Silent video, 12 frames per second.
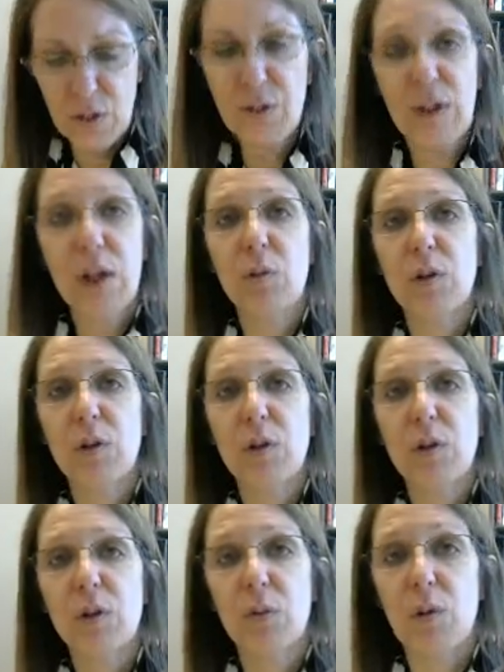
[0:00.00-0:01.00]
So we don't care
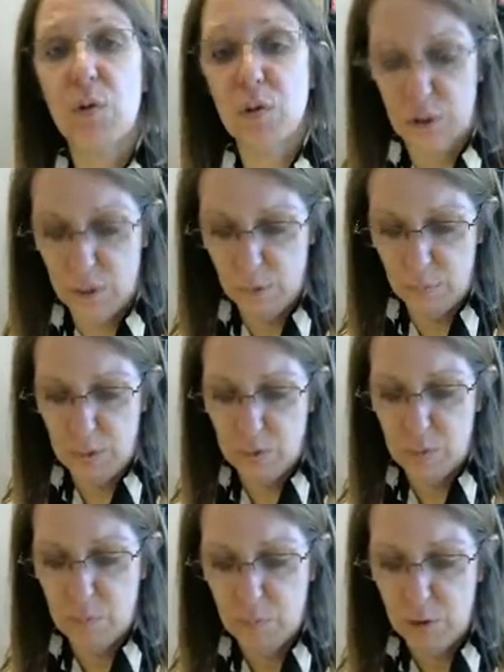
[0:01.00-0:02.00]
what her gross income is,